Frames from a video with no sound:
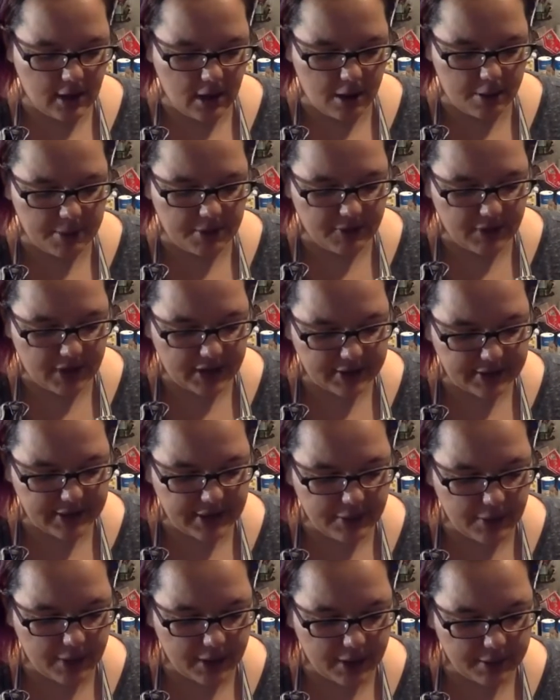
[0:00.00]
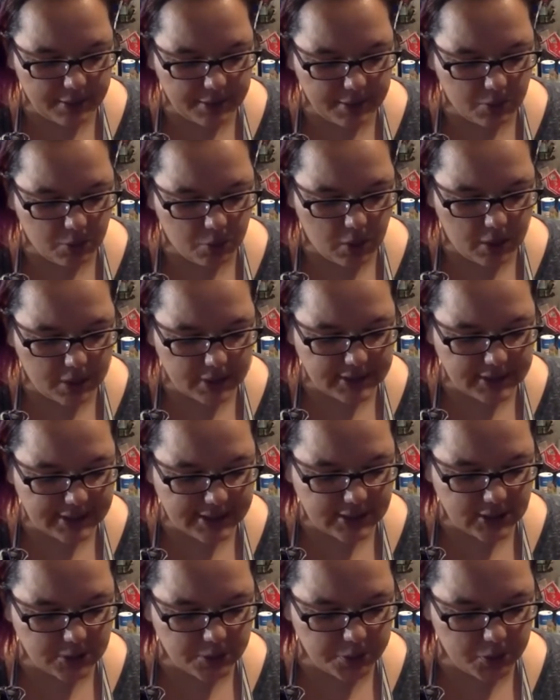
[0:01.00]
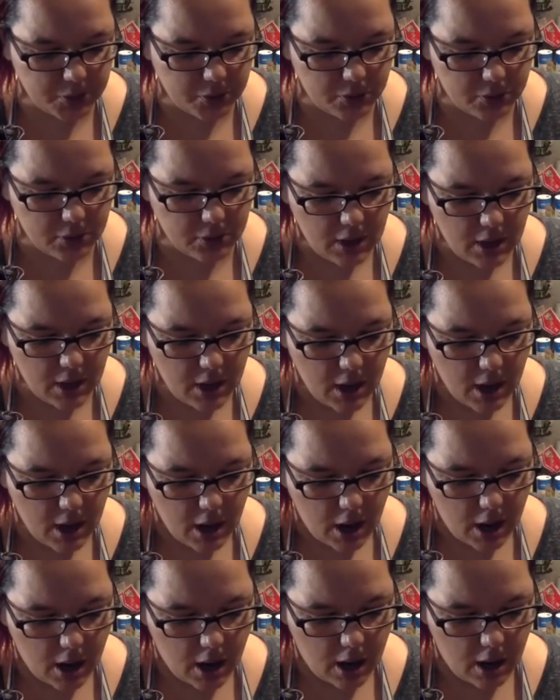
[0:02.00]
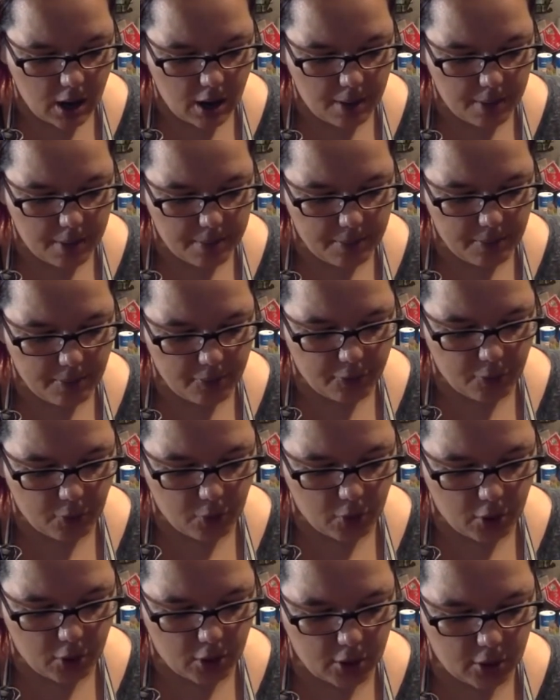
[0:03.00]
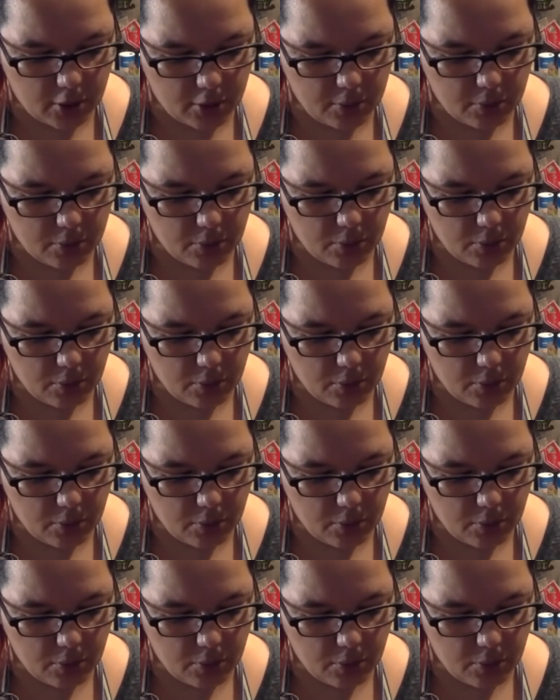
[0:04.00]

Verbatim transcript: Um, in fact, they recommend one teaspoon um, for